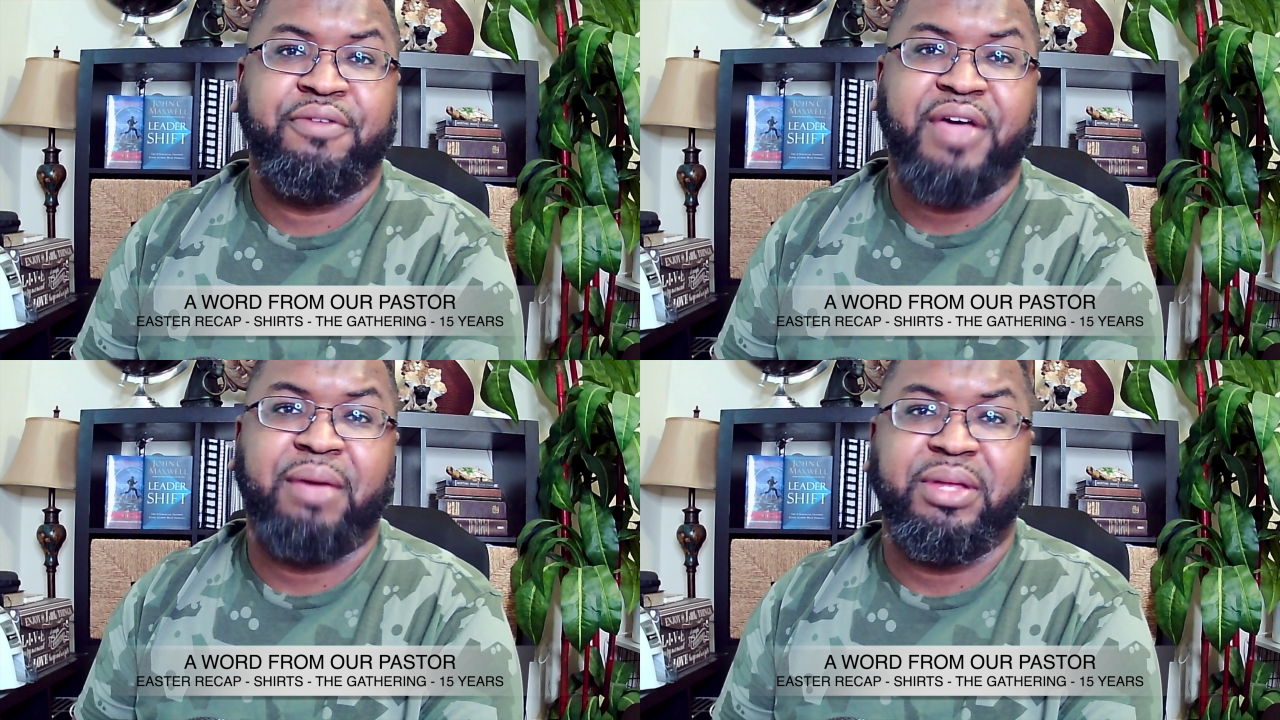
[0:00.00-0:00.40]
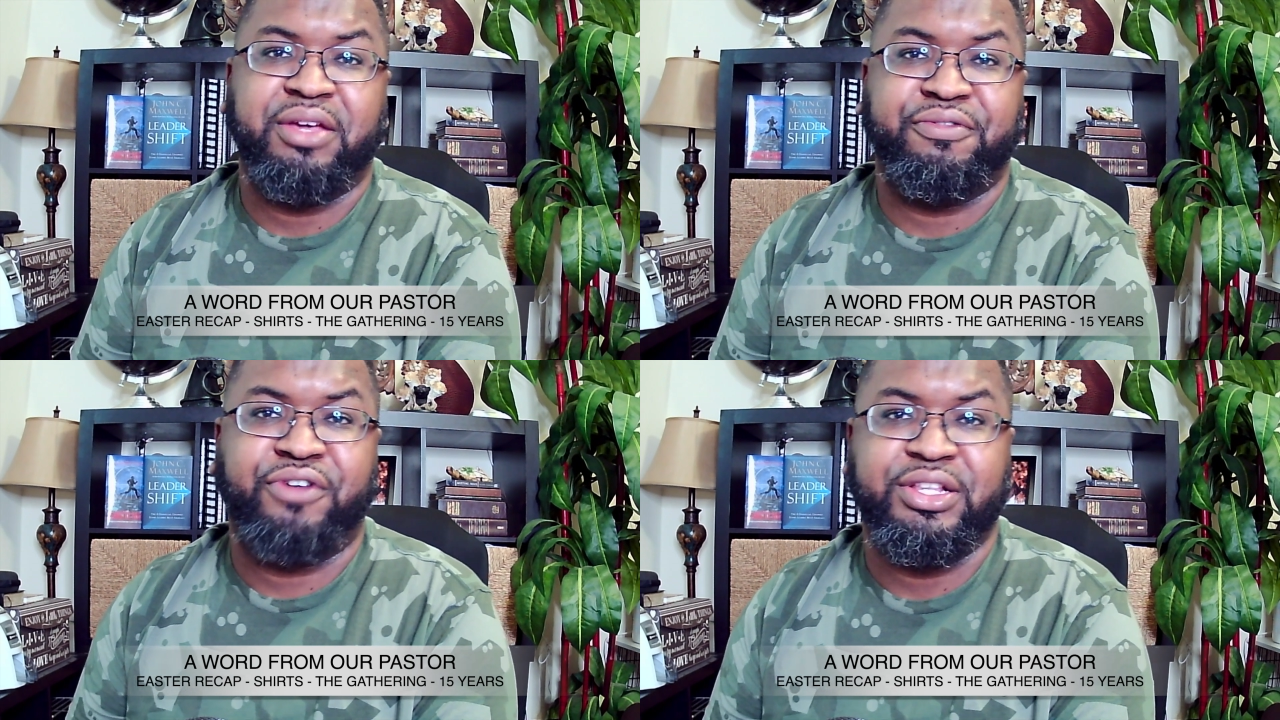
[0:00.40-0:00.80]
family
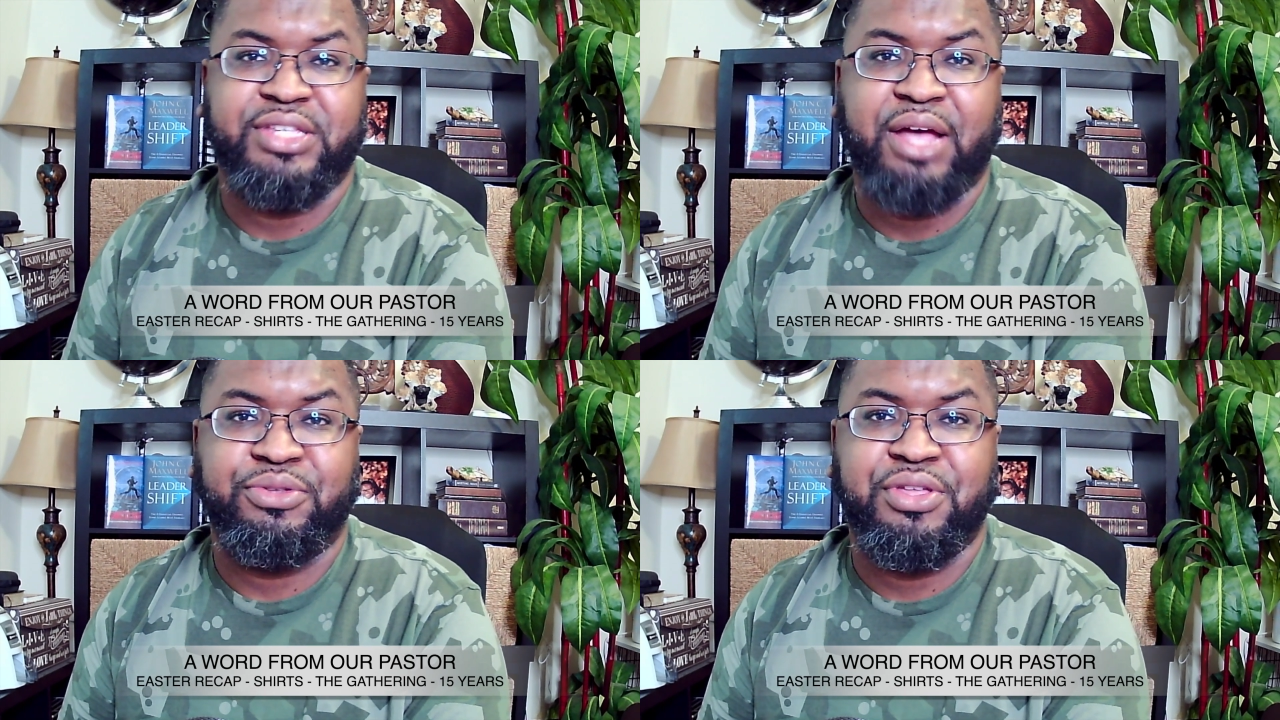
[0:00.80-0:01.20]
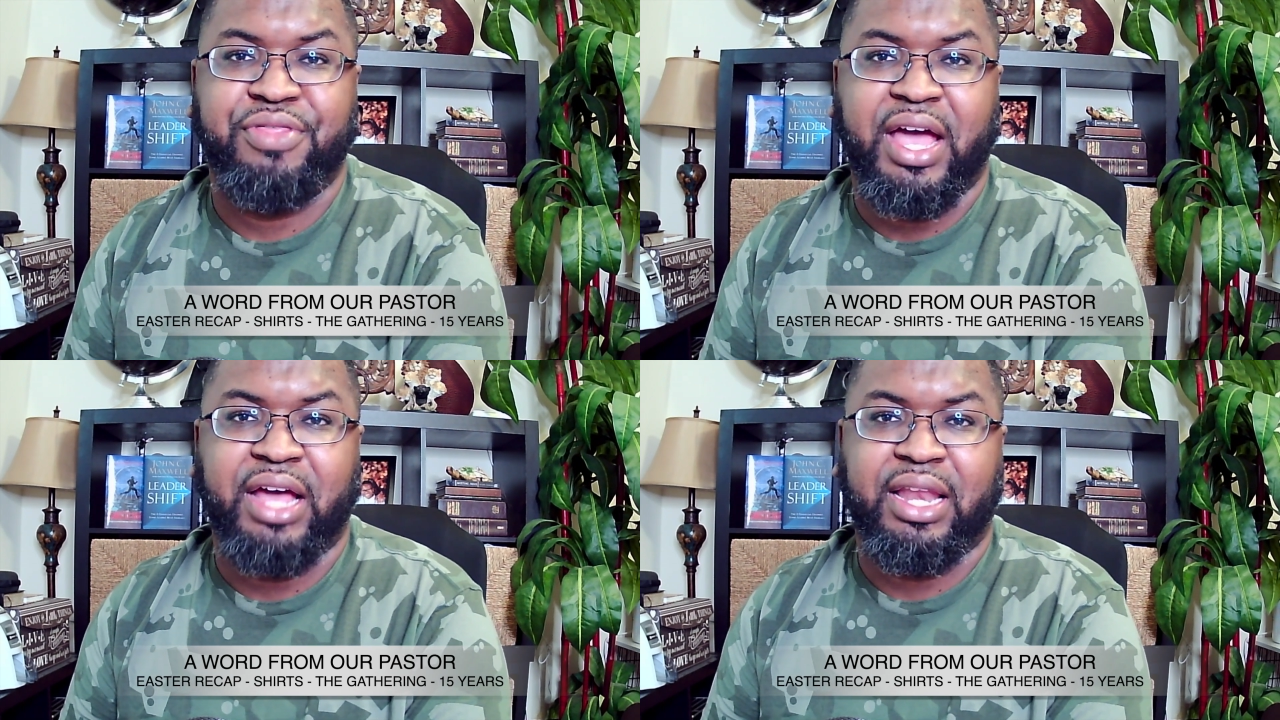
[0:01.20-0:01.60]
and friends out to
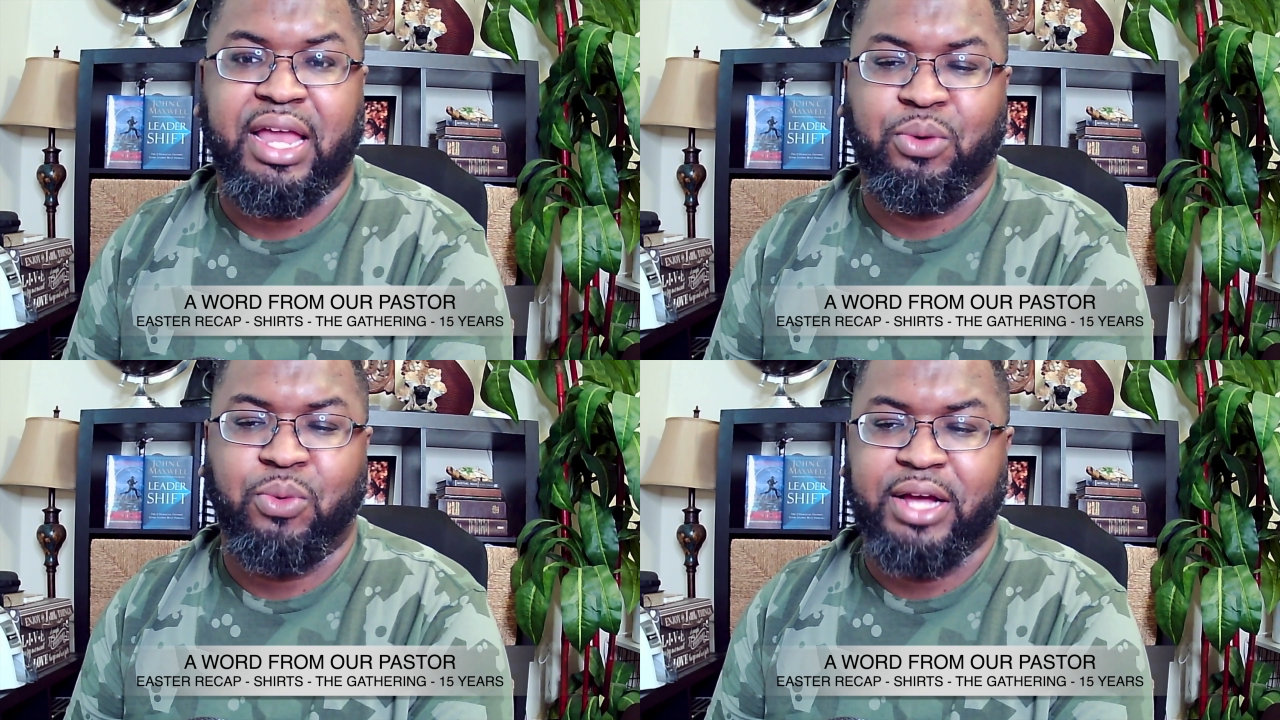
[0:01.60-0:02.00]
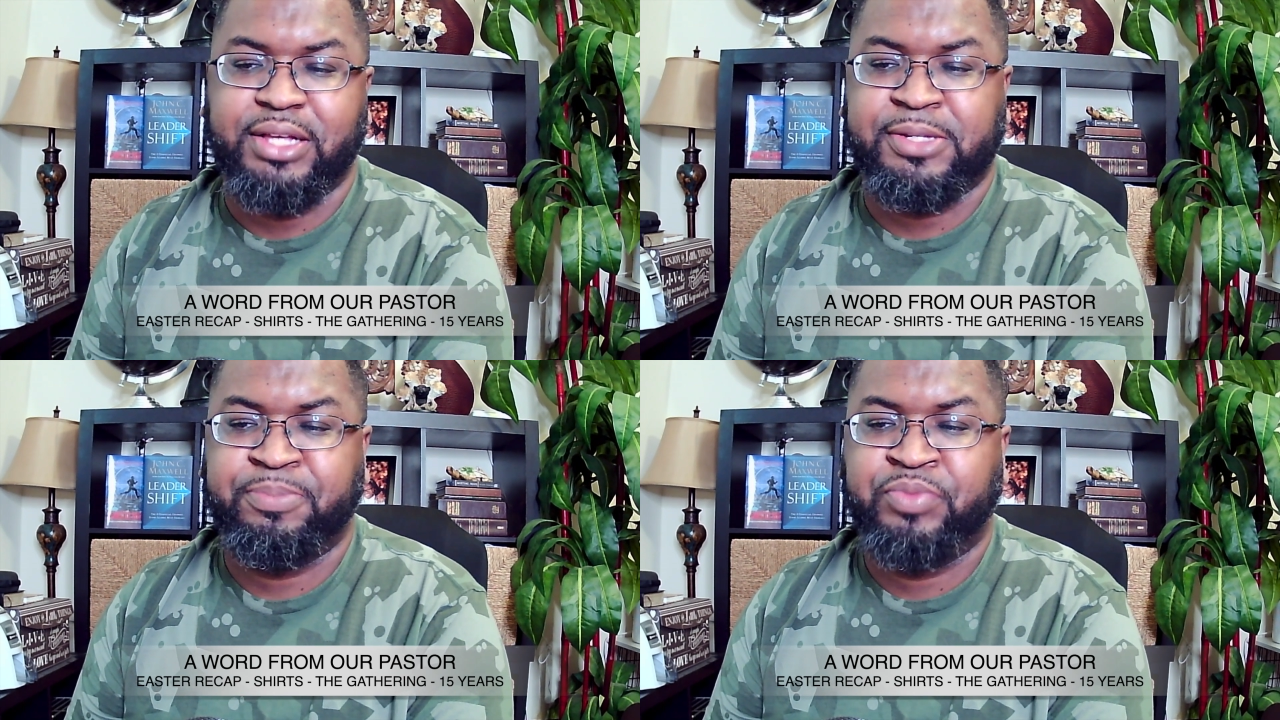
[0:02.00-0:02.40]
that likewise.